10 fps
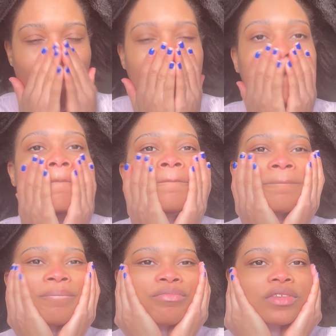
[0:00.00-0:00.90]
Um,
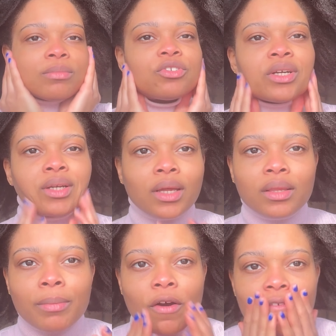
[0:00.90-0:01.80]
I'm trying to get
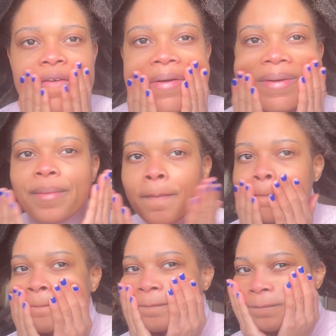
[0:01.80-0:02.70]
them off
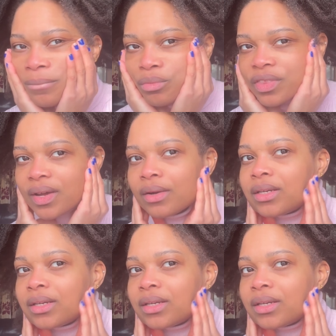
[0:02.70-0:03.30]
without a